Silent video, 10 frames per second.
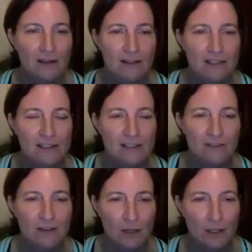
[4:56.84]
This is a
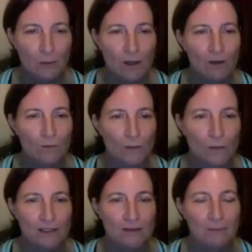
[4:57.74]
very
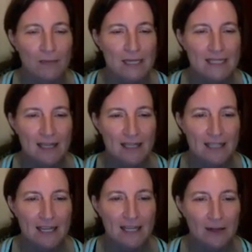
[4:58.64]
well-written baseline
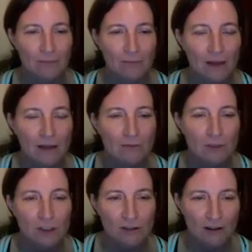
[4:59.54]
data,
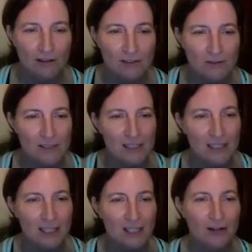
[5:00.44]
But you can also see
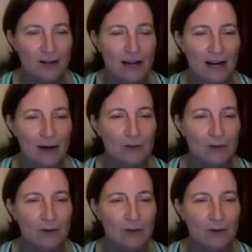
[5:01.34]
here how